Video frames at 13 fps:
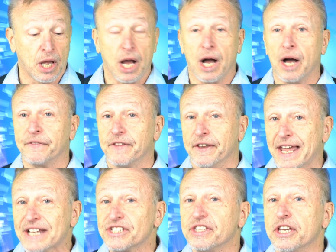the
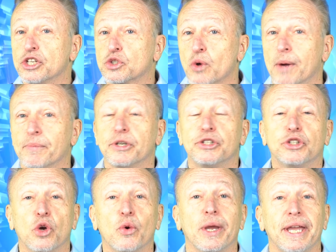next thing Trump could
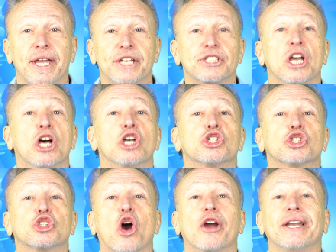do is
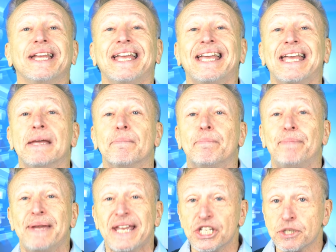start
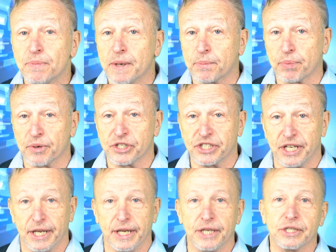impeachment
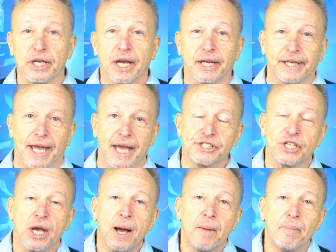proceedings against